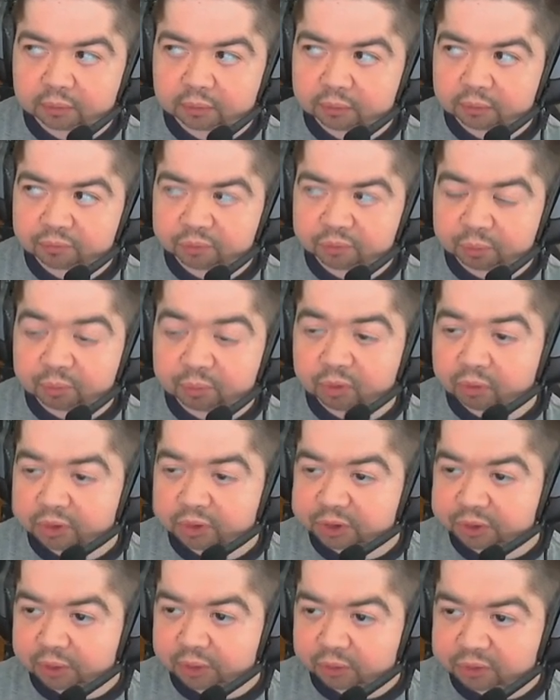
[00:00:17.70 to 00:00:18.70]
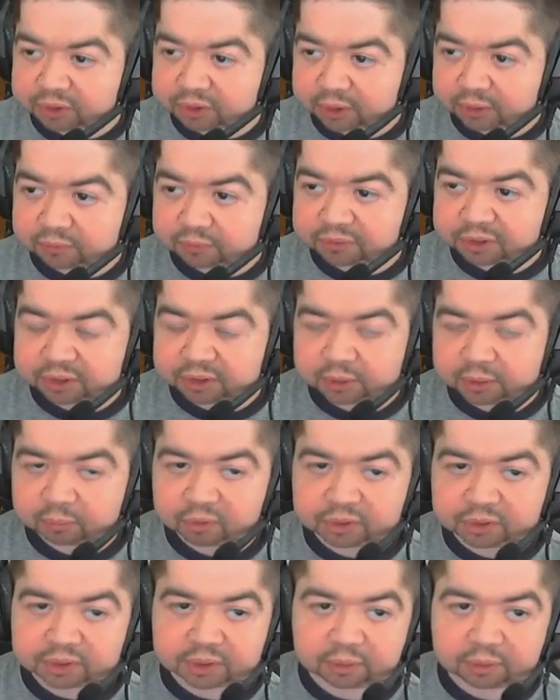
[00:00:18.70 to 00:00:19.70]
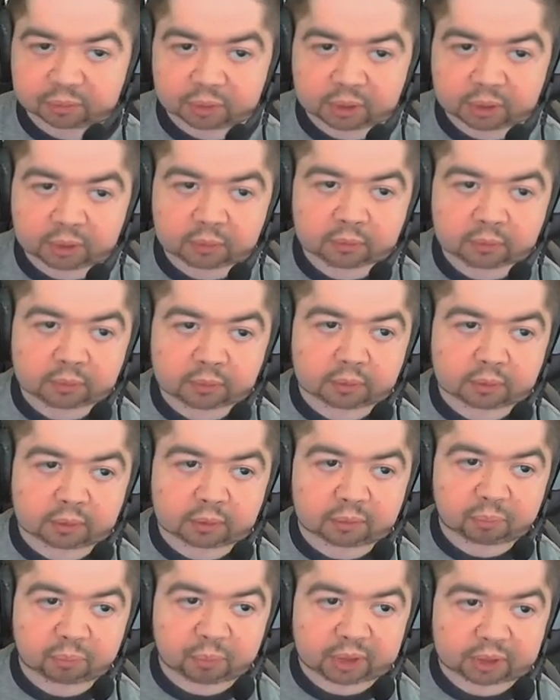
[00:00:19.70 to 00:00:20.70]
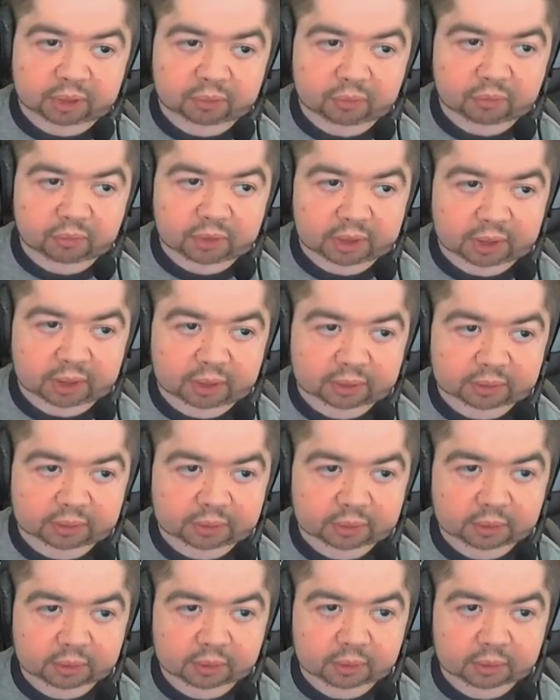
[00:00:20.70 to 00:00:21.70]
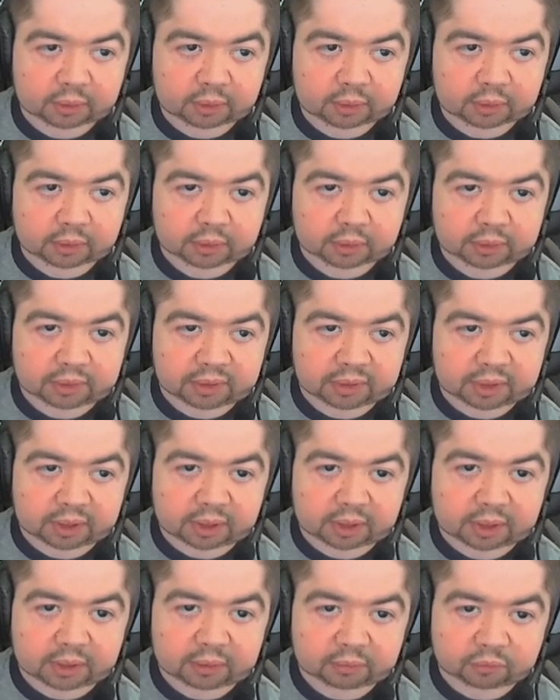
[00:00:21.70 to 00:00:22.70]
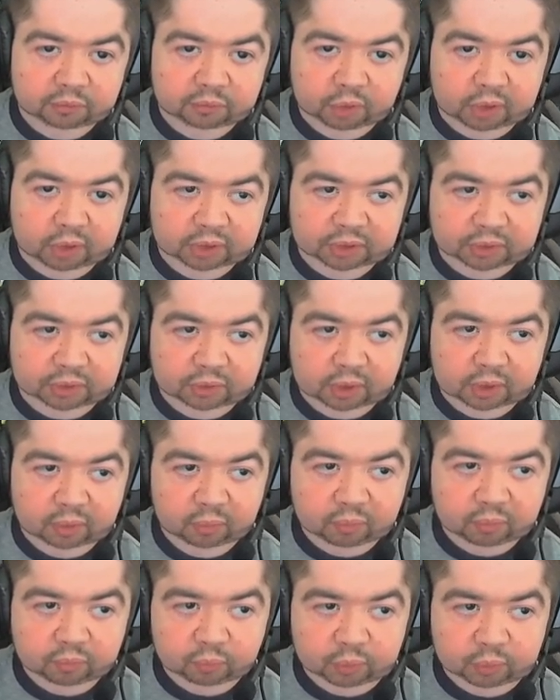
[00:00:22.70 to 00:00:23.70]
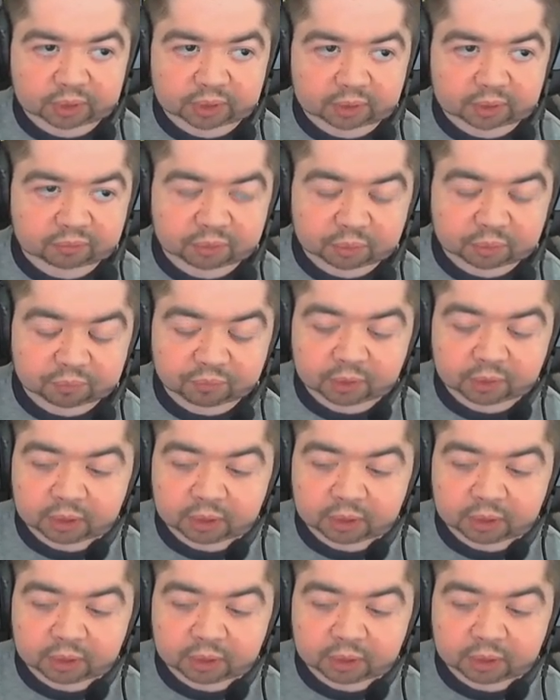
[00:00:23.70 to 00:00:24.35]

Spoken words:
from a launcher outside of Steam, let's say Battle.net, EA, Rockstar, what have you.